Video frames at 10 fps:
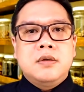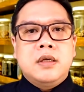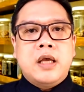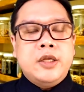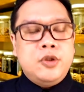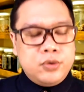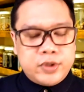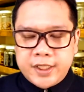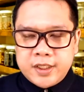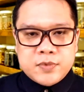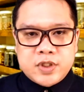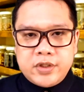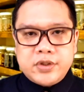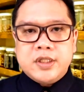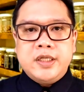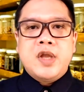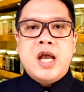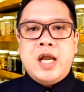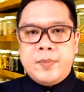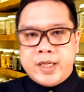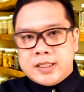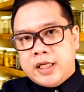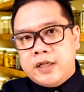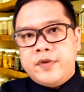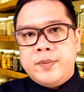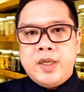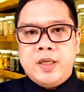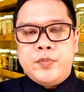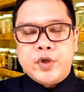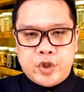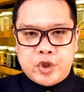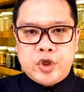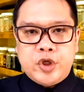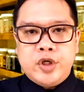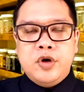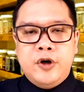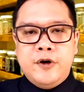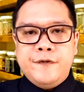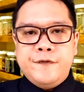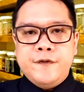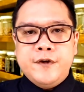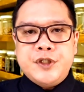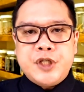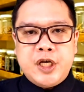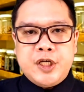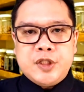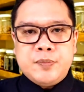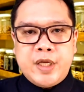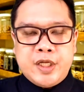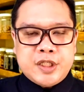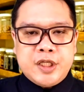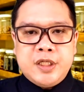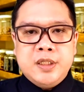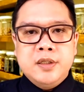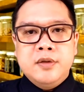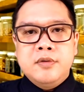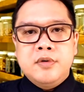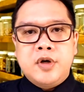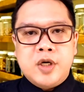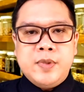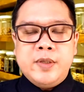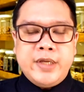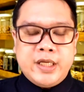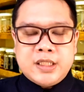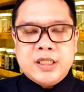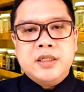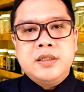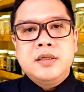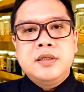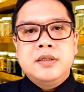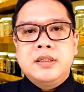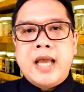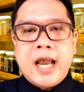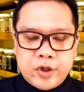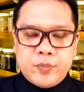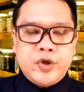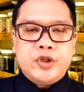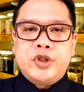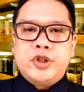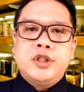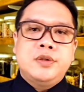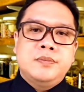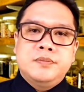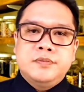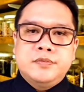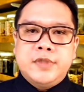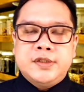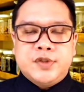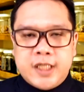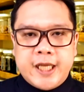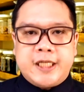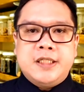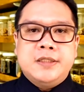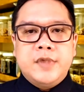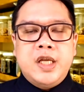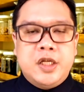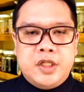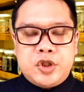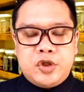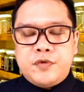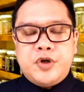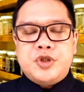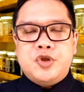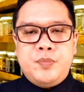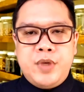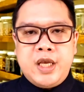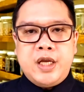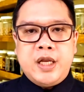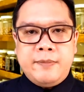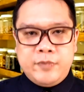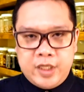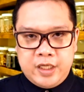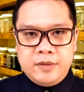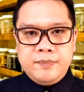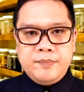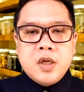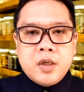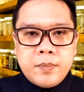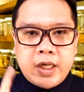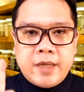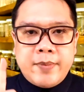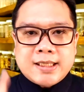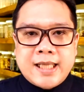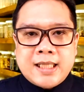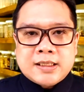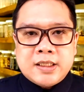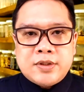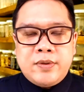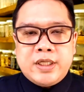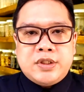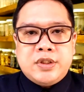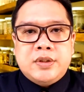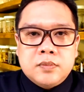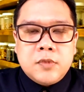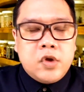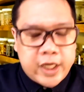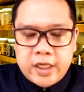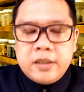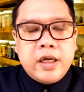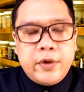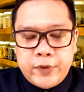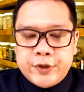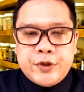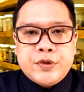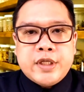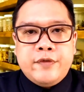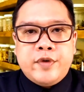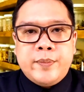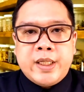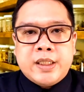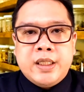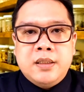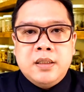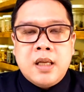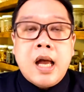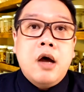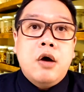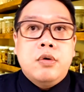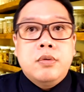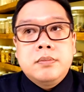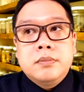I do take them seriously. I myself am a practitioner of Chinese medicine, herbal medicine, acupuncture, and the like, in addition, of course, to being an MD. But I must ask this question. Okay, I want to use ivermectin. How?